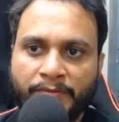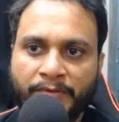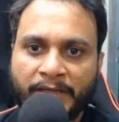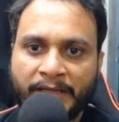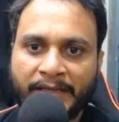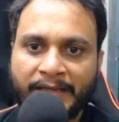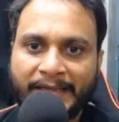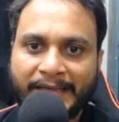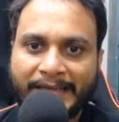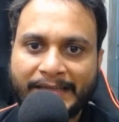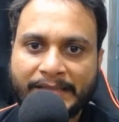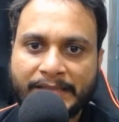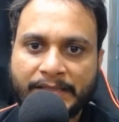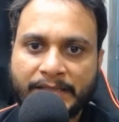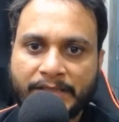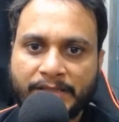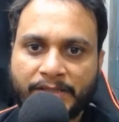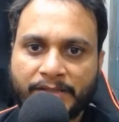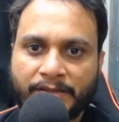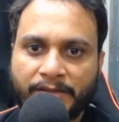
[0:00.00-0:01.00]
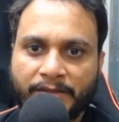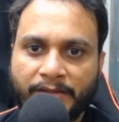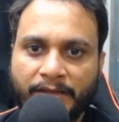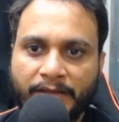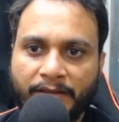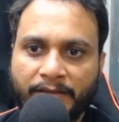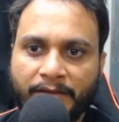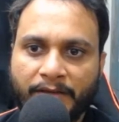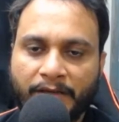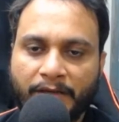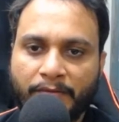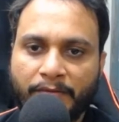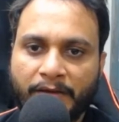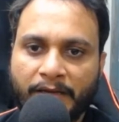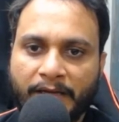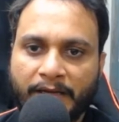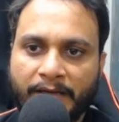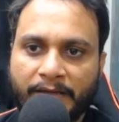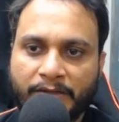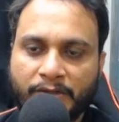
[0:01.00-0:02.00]
of 10 exist in the
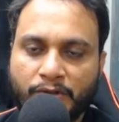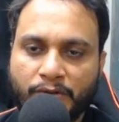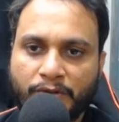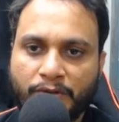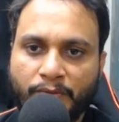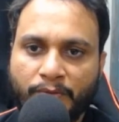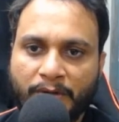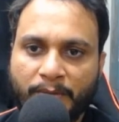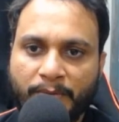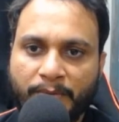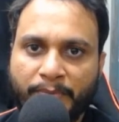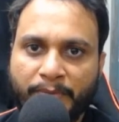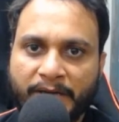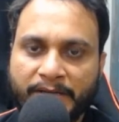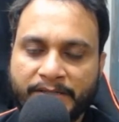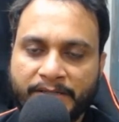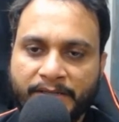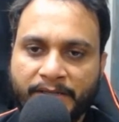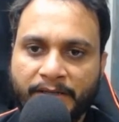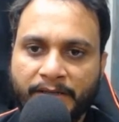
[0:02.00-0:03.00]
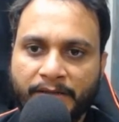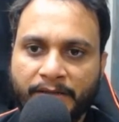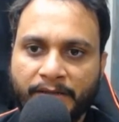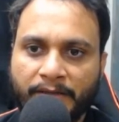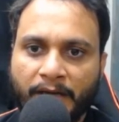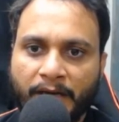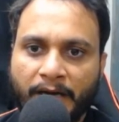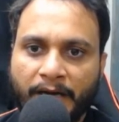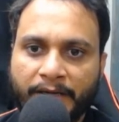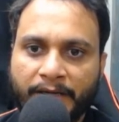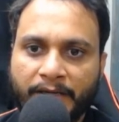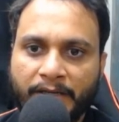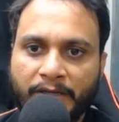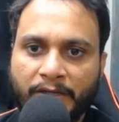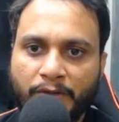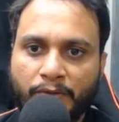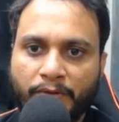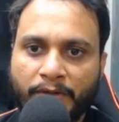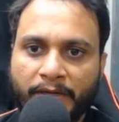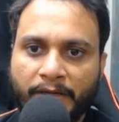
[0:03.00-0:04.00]
given array. So you will be parsing it again.
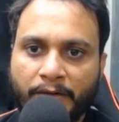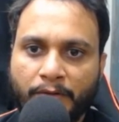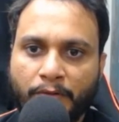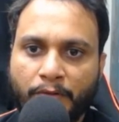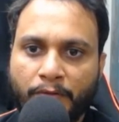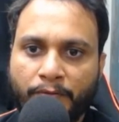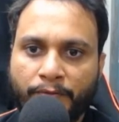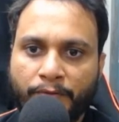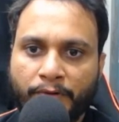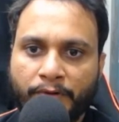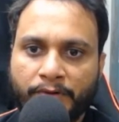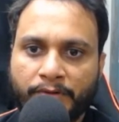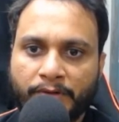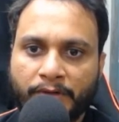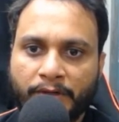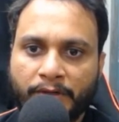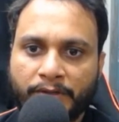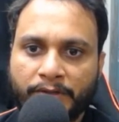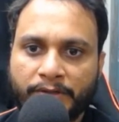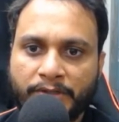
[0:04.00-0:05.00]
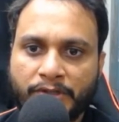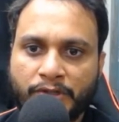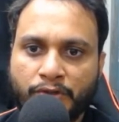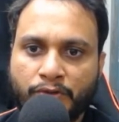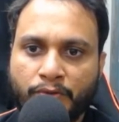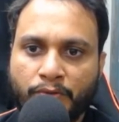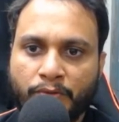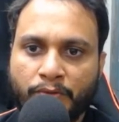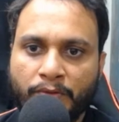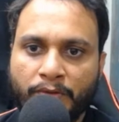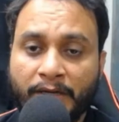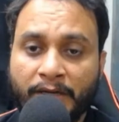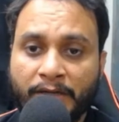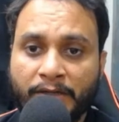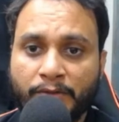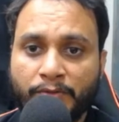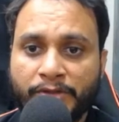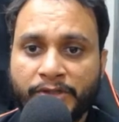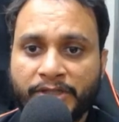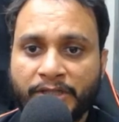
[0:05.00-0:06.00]
You can go for this 2, and
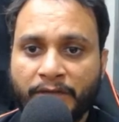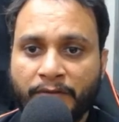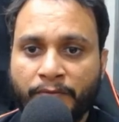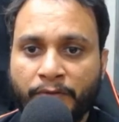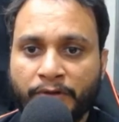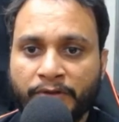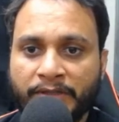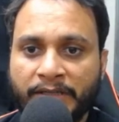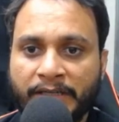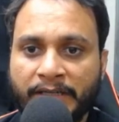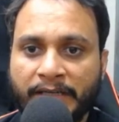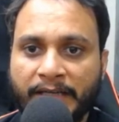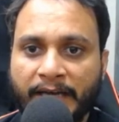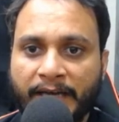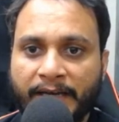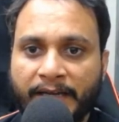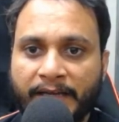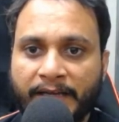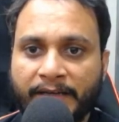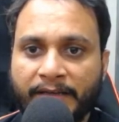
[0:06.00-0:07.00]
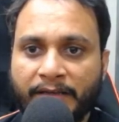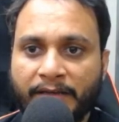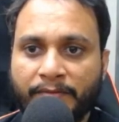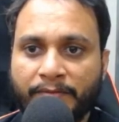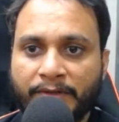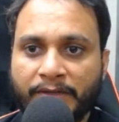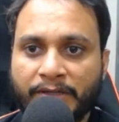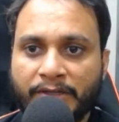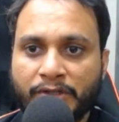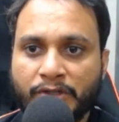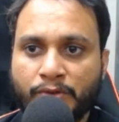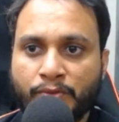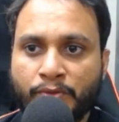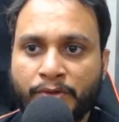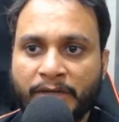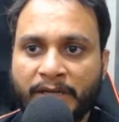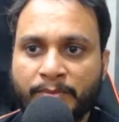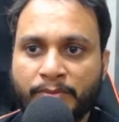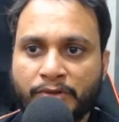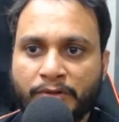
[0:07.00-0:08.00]
you will check for the entire array if there is 2
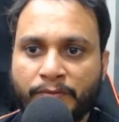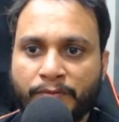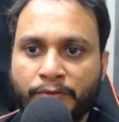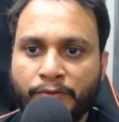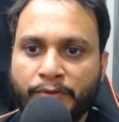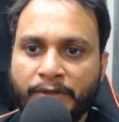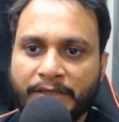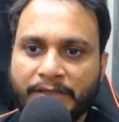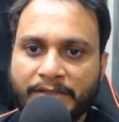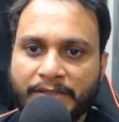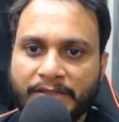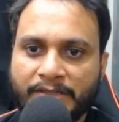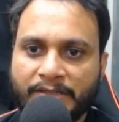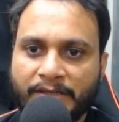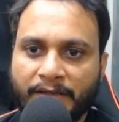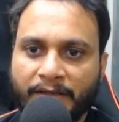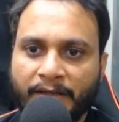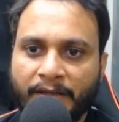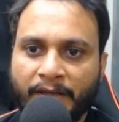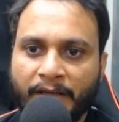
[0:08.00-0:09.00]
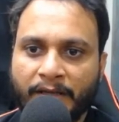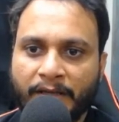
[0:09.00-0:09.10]
times of 2 existing.